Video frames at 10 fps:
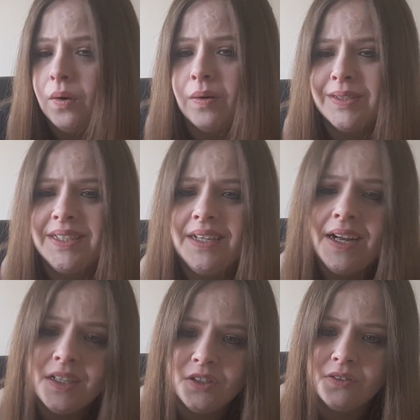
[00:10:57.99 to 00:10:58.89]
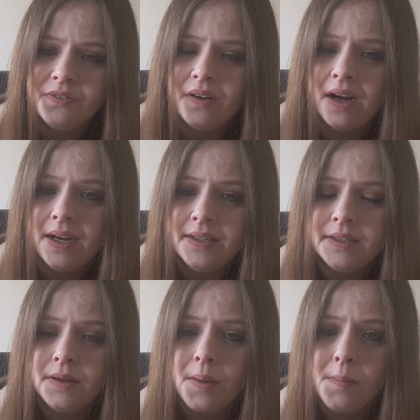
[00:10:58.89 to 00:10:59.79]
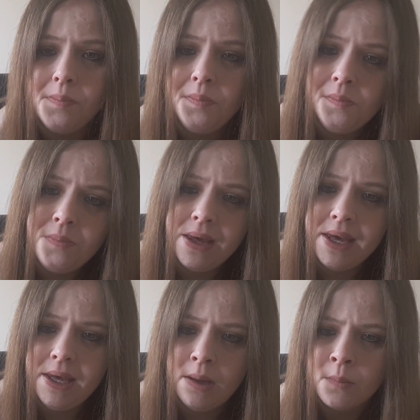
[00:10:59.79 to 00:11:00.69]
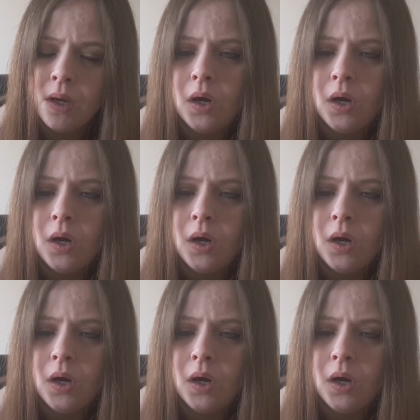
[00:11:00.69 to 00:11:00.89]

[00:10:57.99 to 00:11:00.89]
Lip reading: But in actual fact, me